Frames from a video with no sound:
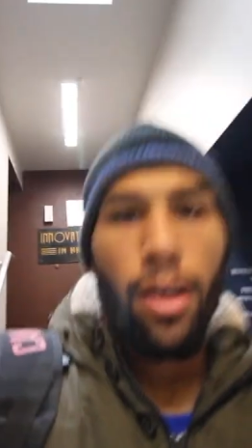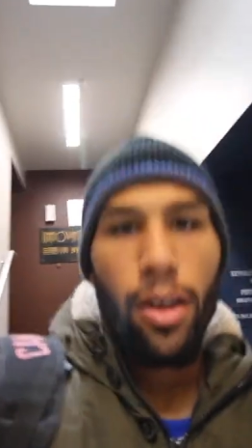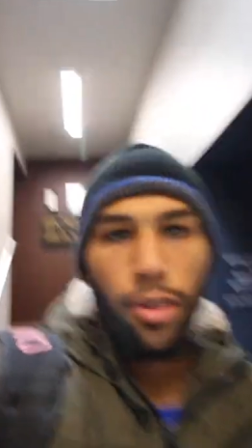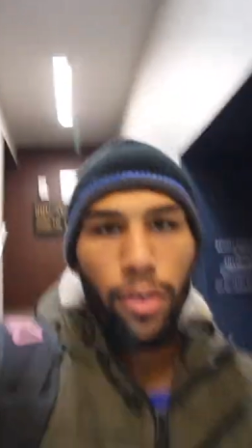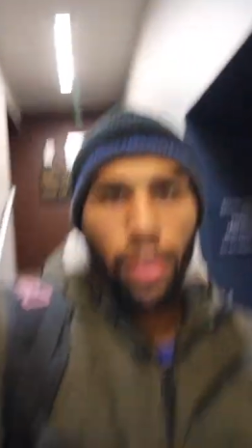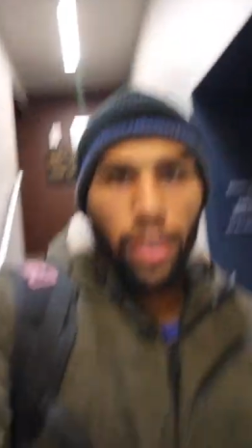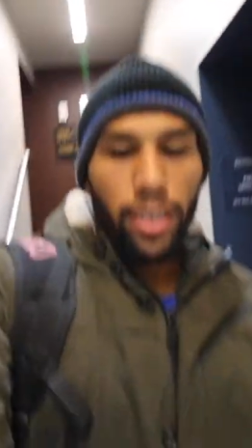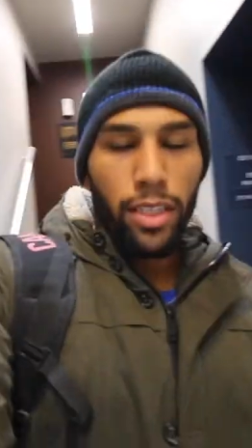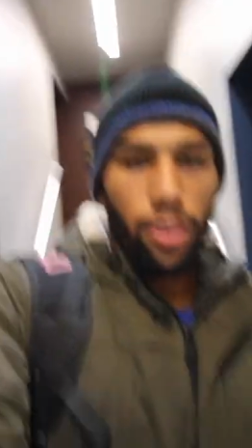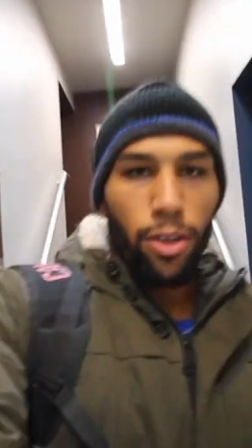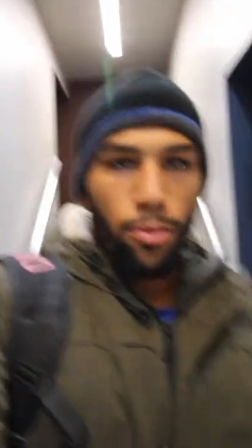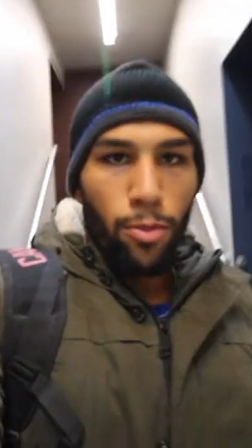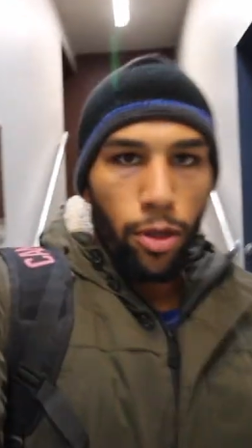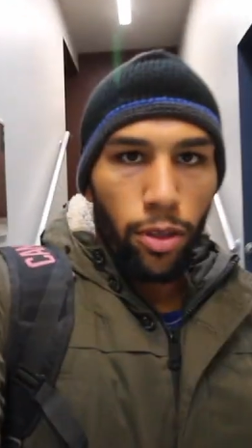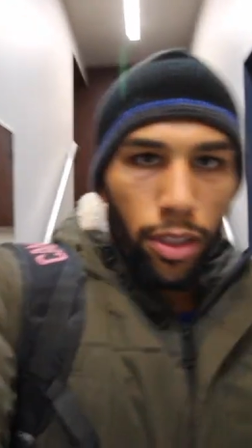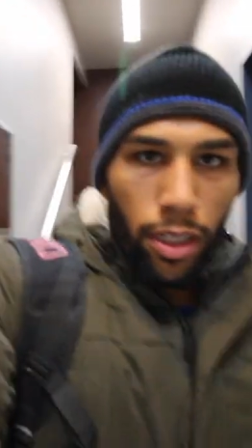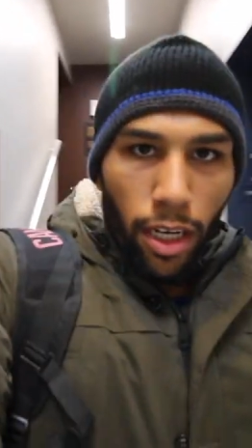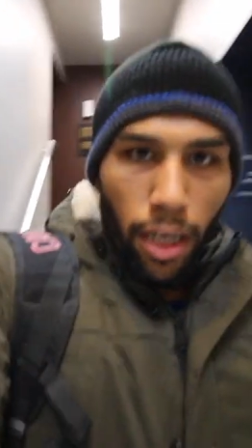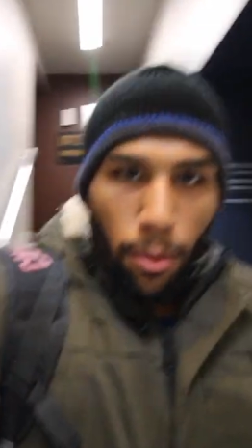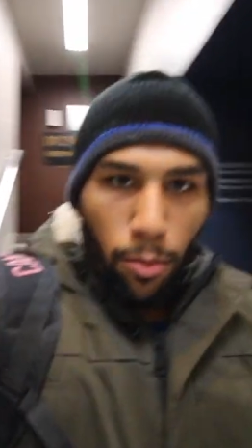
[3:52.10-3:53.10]
Okay, so I'm
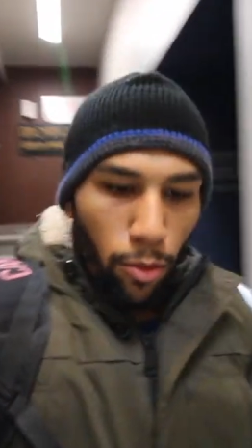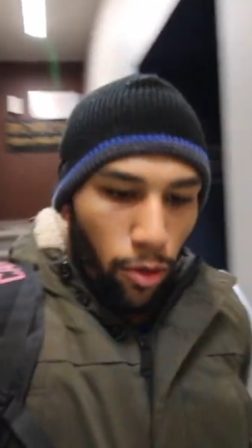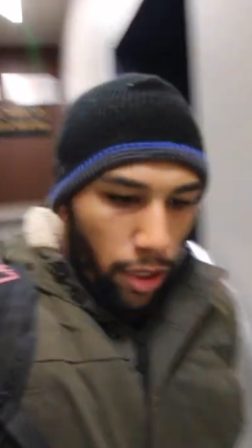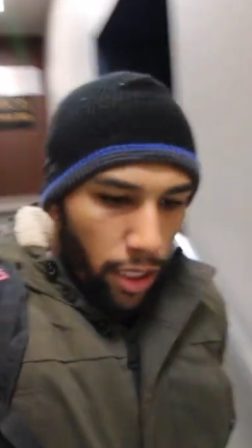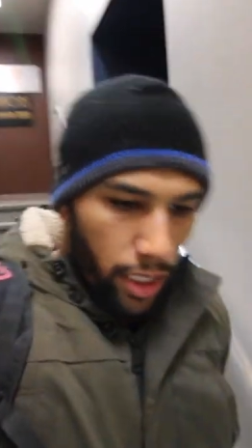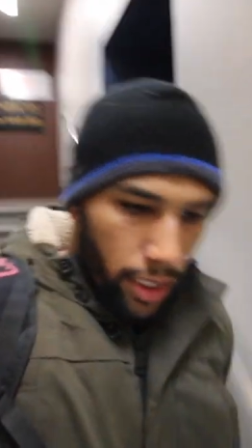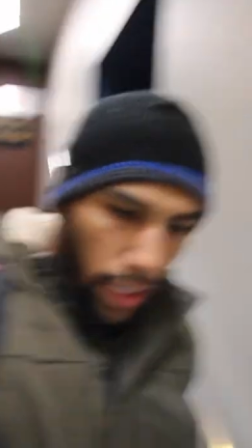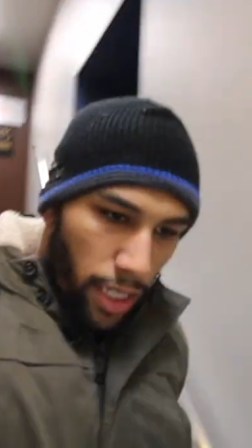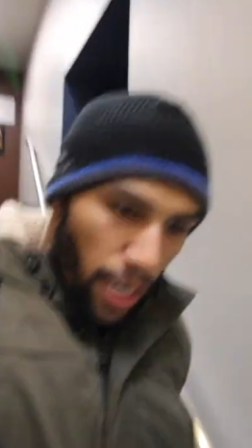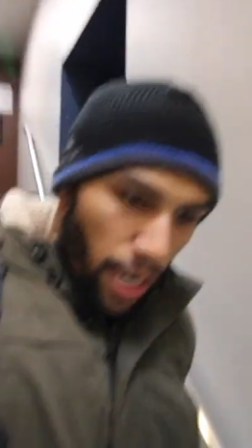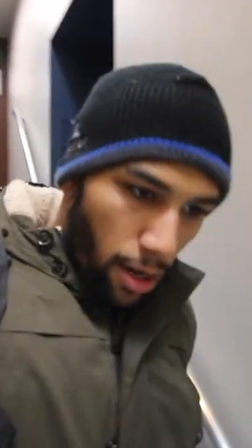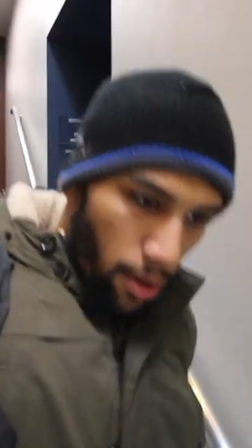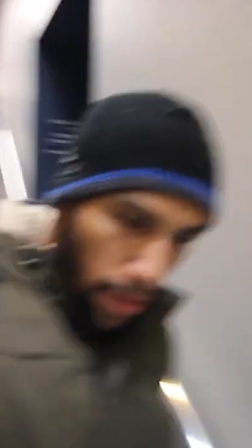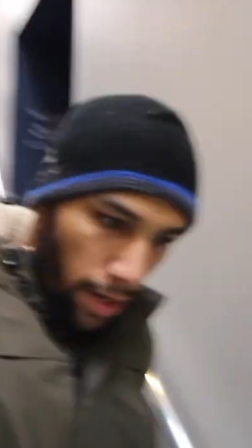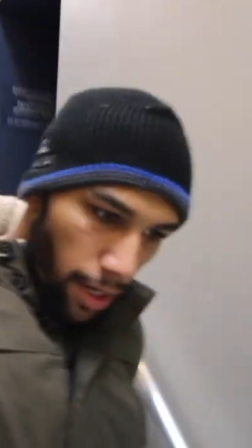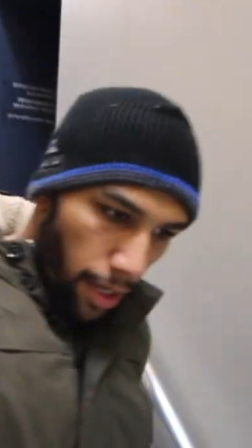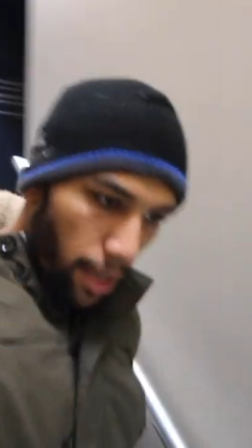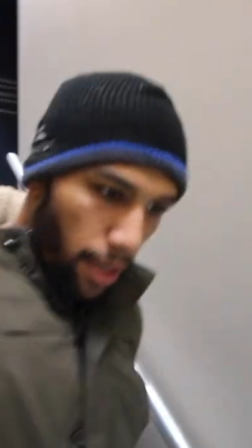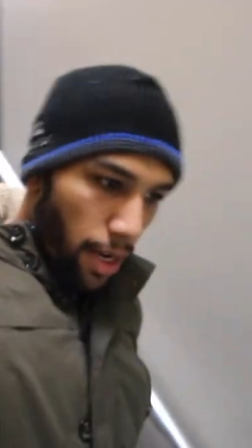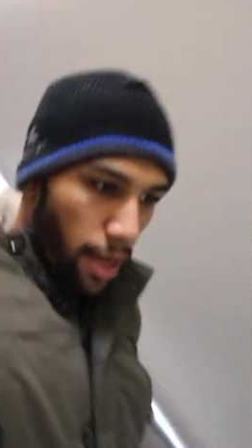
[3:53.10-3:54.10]
all done at Maria's now.
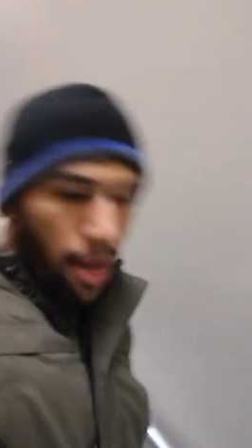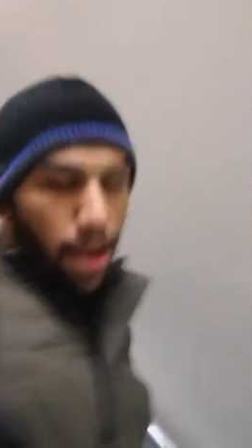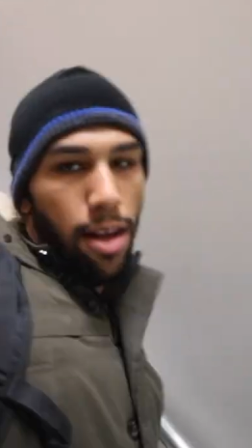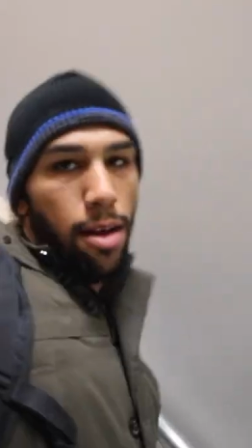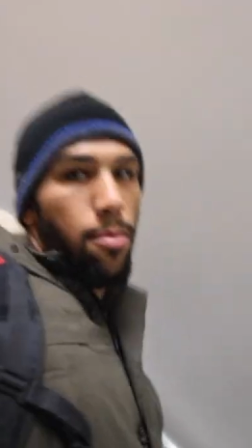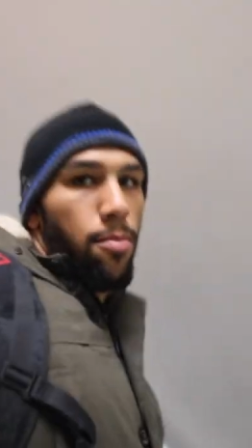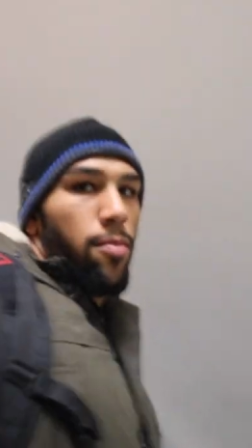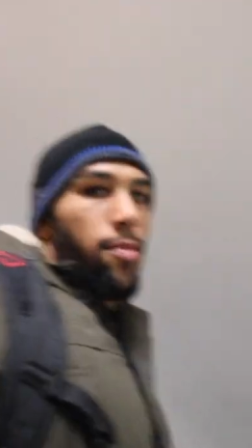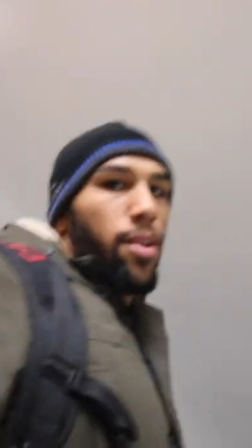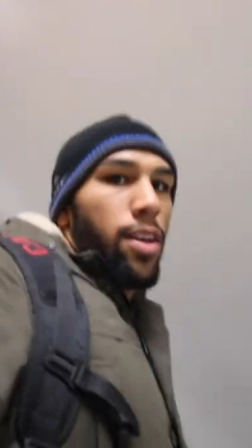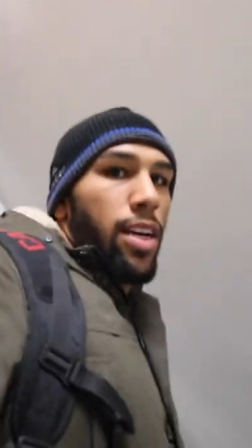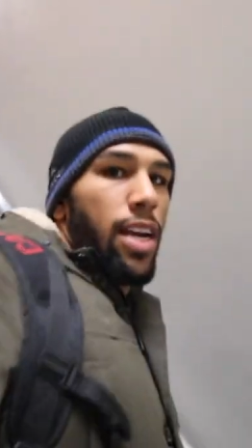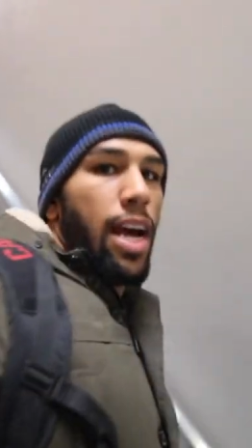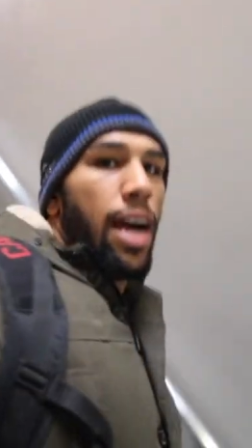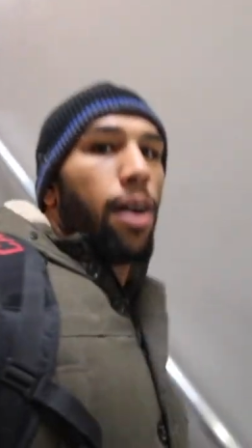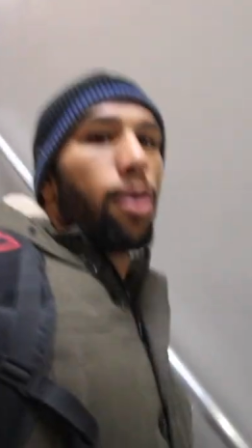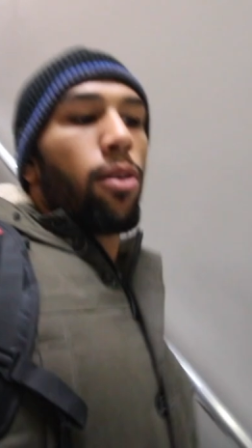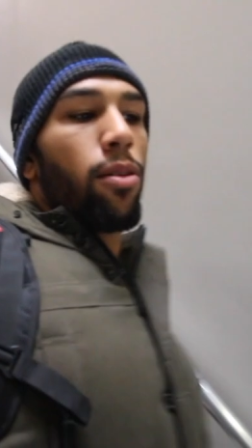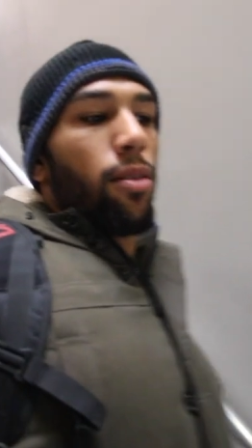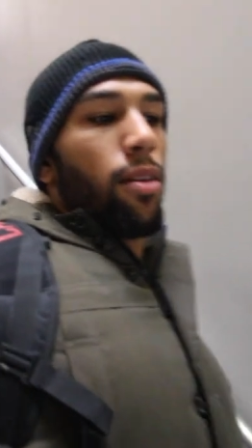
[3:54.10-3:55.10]

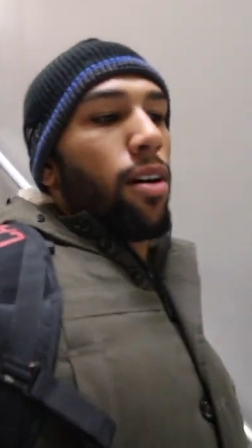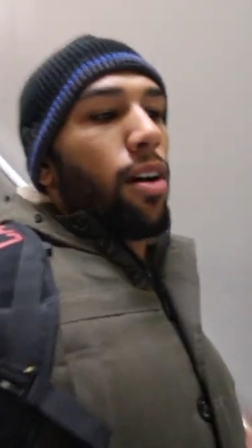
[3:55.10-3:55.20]
Now